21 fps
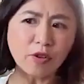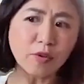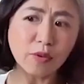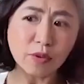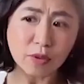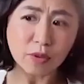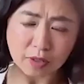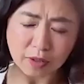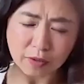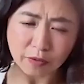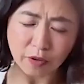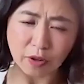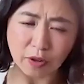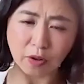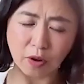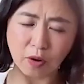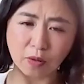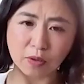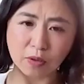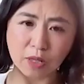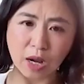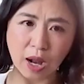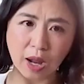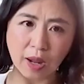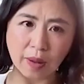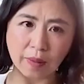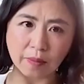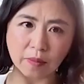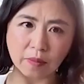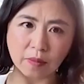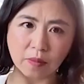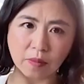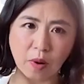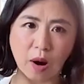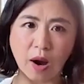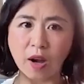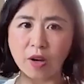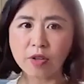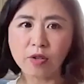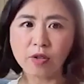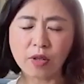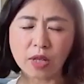used this for a long time. Why
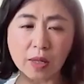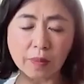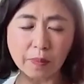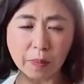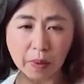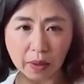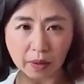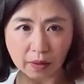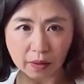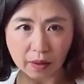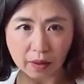are you keeping